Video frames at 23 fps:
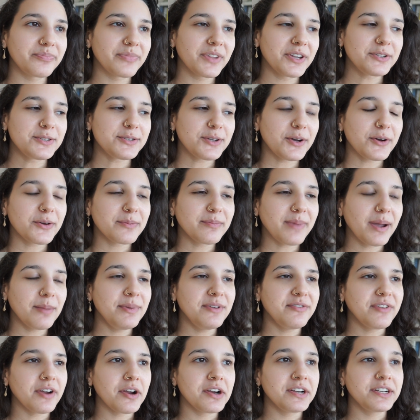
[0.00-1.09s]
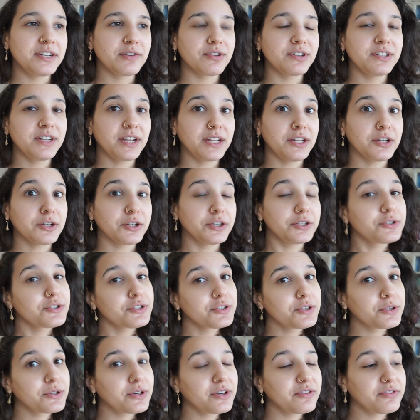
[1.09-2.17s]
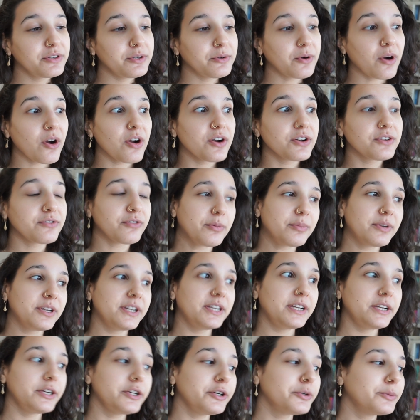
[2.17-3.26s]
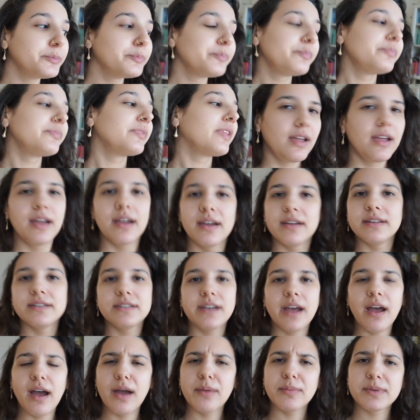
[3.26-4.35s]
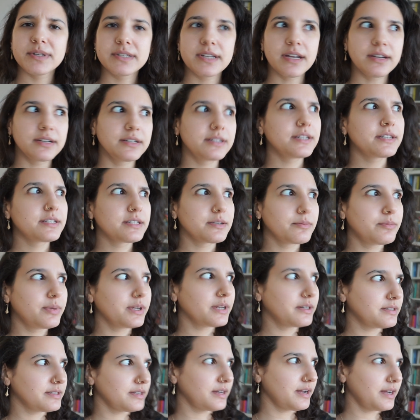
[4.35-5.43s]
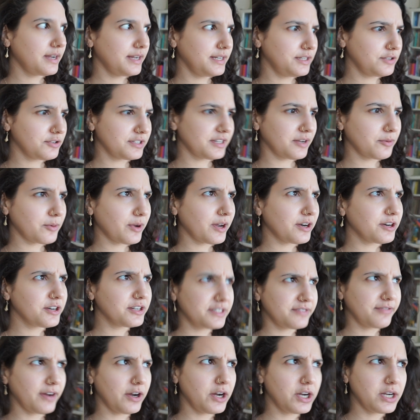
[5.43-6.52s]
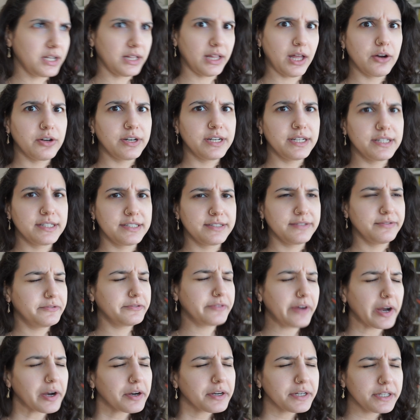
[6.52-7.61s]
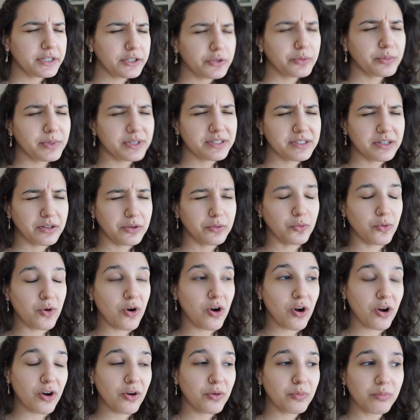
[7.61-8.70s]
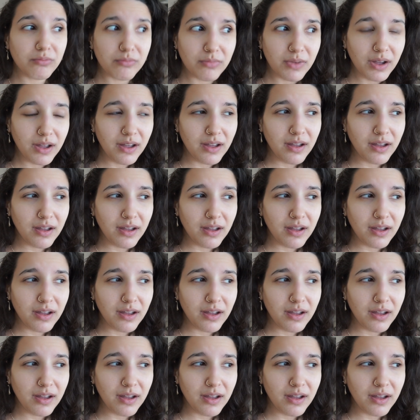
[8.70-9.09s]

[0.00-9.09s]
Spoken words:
So it might be very different than you're used to if you aren't from the EU. And yeah, I'm excited. It's a bit interesting weather. It's very cloudy, it's very humid and warm.